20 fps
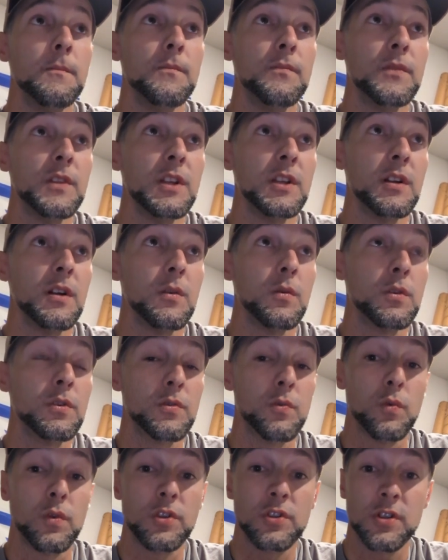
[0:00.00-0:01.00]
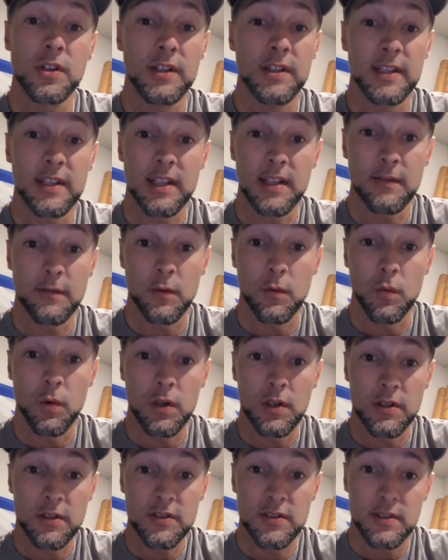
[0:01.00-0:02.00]
we're trending even
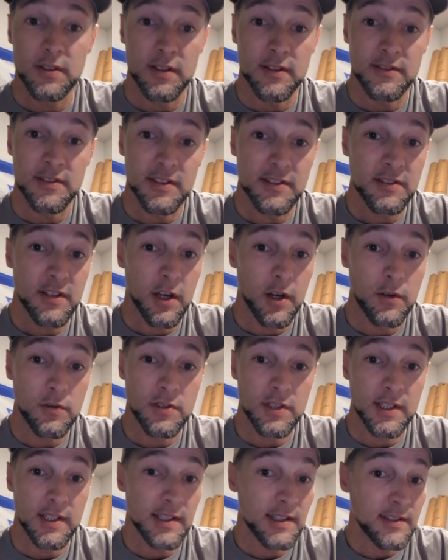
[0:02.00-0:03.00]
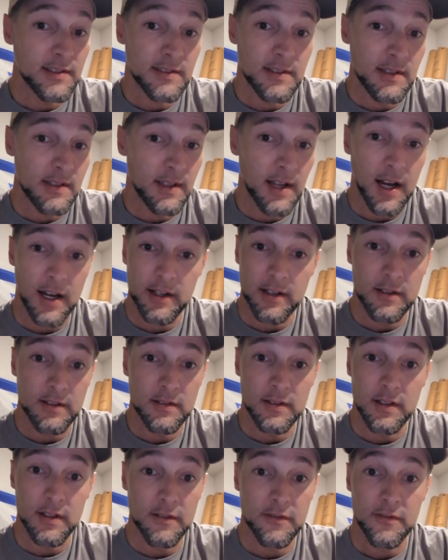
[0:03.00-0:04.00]
worse because his coaching is not good
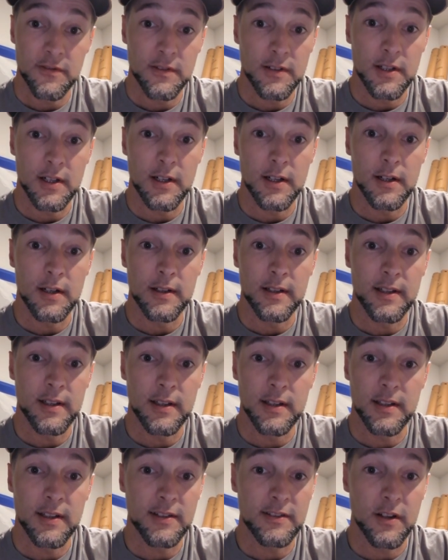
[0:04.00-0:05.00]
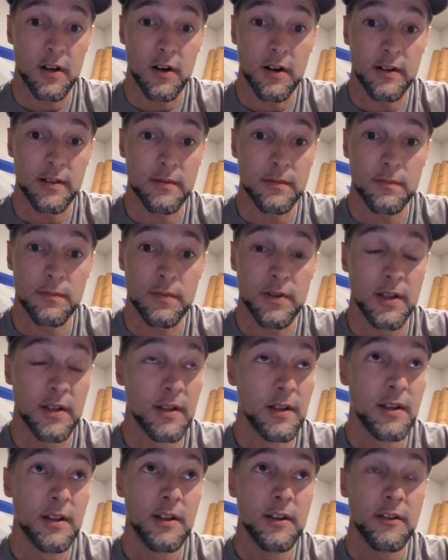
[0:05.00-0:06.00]
enough. His
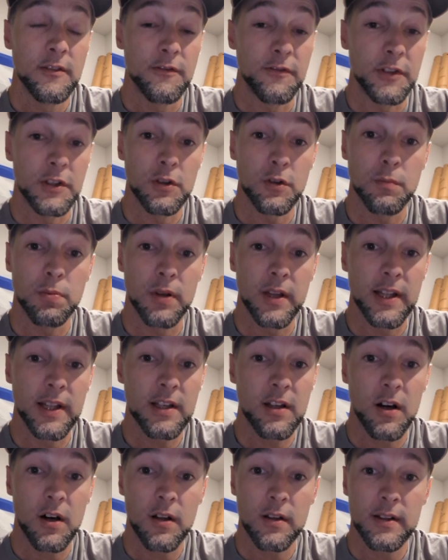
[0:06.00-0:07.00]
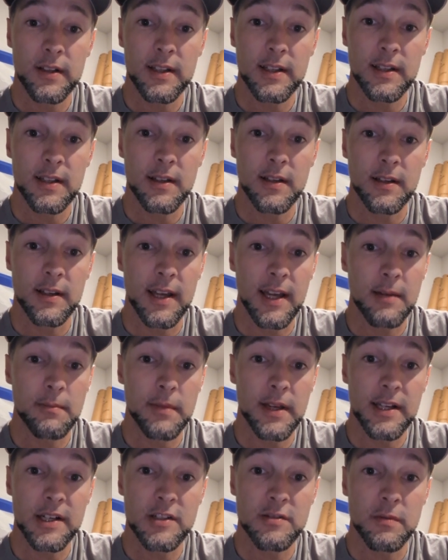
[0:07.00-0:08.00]
on-field play calling, game
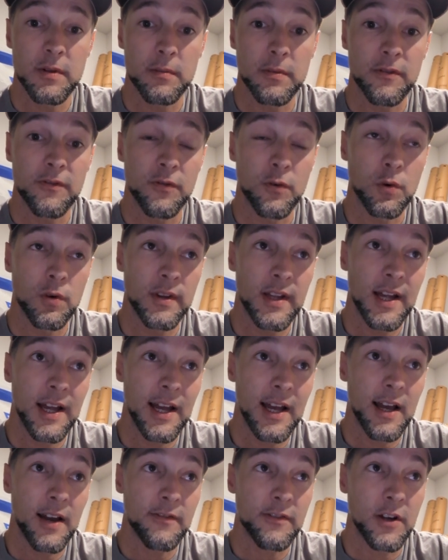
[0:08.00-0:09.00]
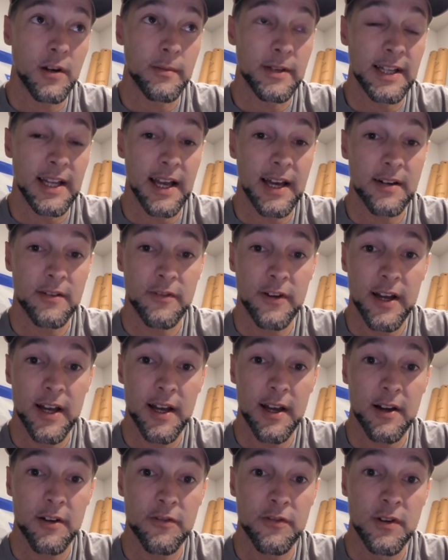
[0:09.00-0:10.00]
management before the half, coming out of
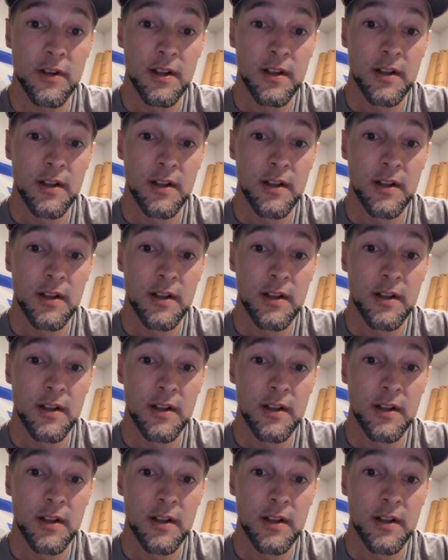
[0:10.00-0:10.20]
half,